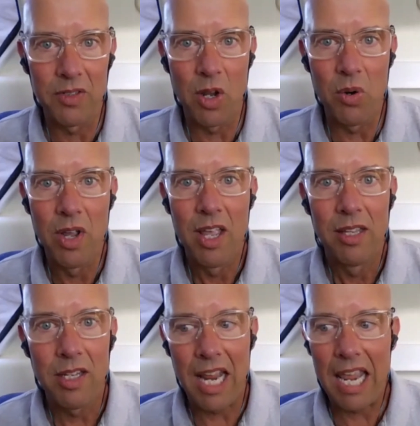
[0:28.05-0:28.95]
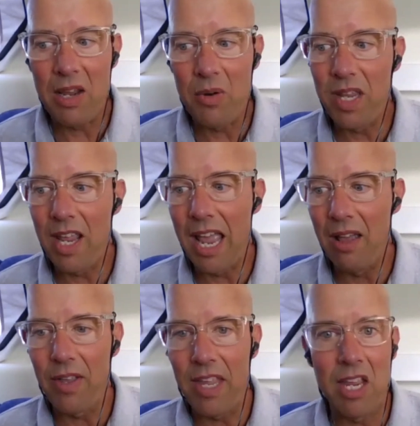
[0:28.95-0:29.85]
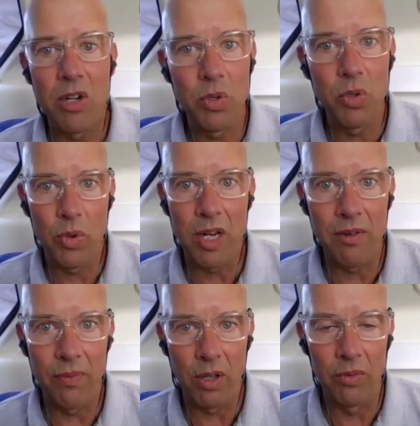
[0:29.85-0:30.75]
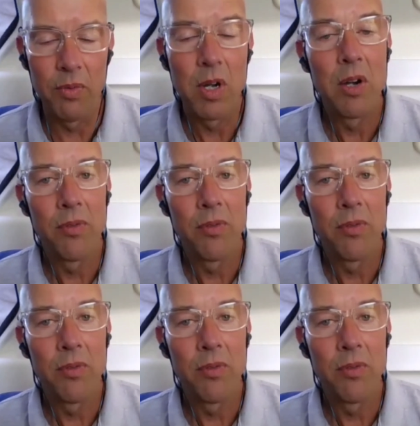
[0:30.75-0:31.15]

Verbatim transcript: So today we have Andrew Greenfield